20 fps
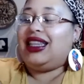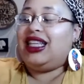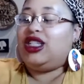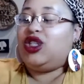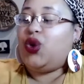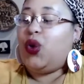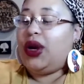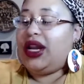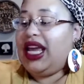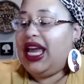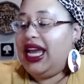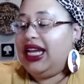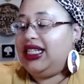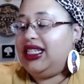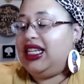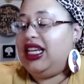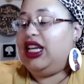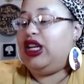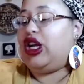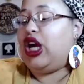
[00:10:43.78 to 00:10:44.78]
the
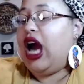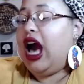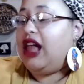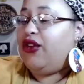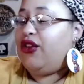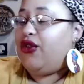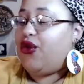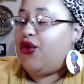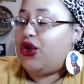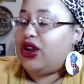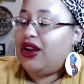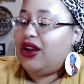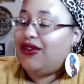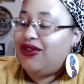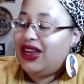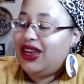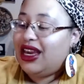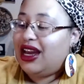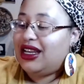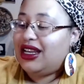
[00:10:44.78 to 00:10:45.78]
2018 California
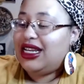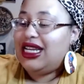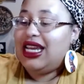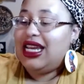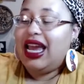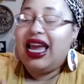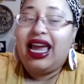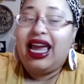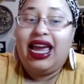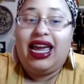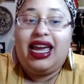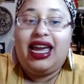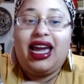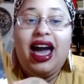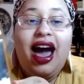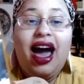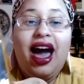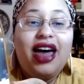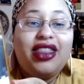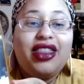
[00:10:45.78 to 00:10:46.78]
Viognier,
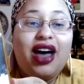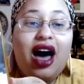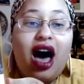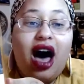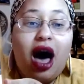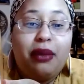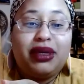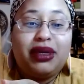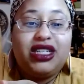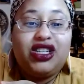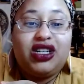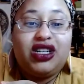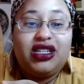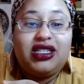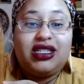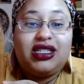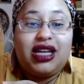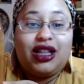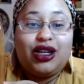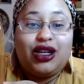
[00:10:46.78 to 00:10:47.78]
the Homage
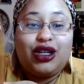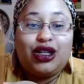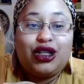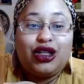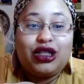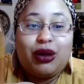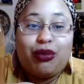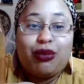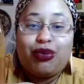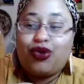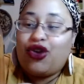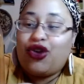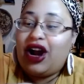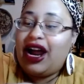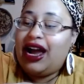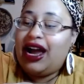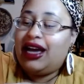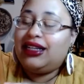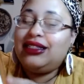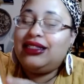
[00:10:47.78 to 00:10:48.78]
Cellars
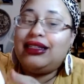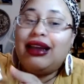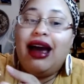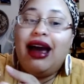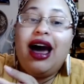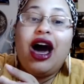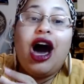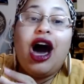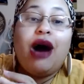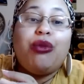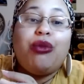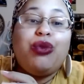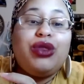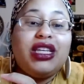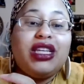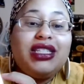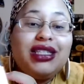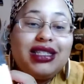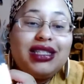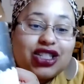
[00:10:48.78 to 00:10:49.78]
brand. Um,
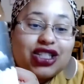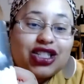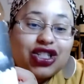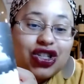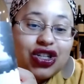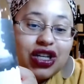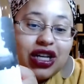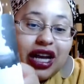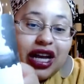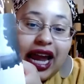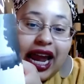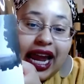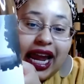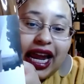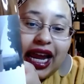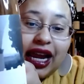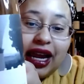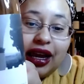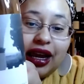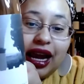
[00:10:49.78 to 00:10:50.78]
this is actually
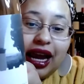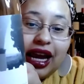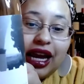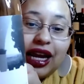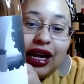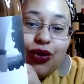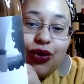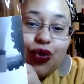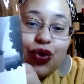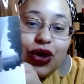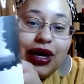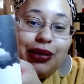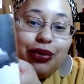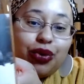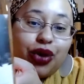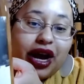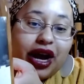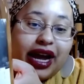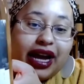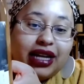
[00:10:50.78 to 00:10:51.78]
a, a
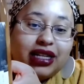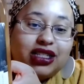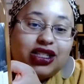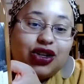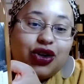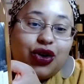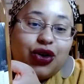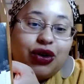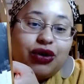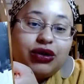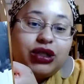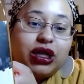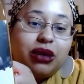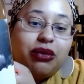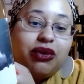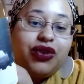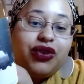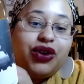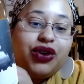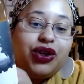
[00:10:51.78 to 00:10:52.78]
rebrand. So,
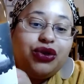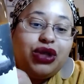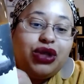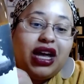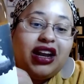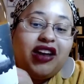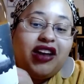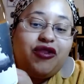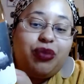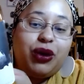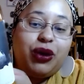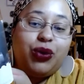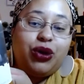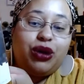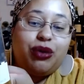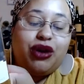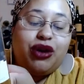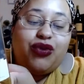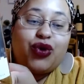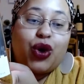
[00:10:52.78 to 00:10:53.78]
some of you that have been
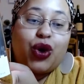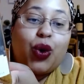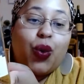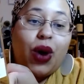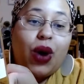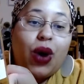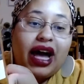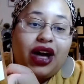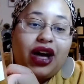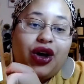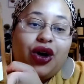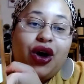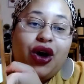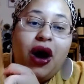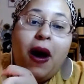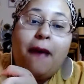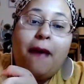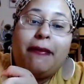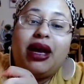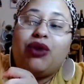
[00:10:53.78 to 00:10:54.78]
with me for a while
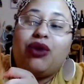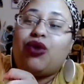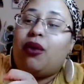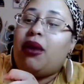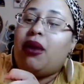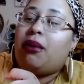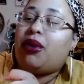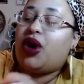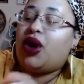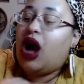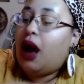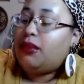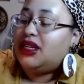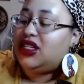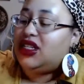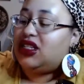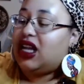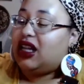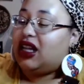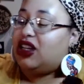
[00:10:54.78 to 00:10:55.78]
may remember
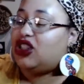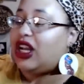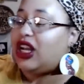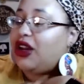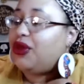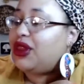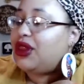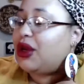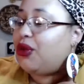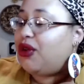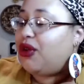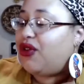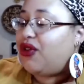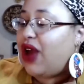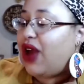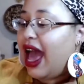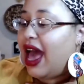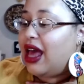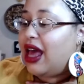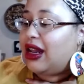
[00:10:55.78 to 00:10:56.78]
Homage Cellars. I don't think we've
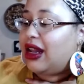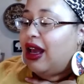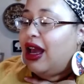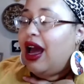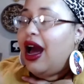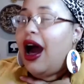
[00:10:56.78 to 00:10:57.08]
had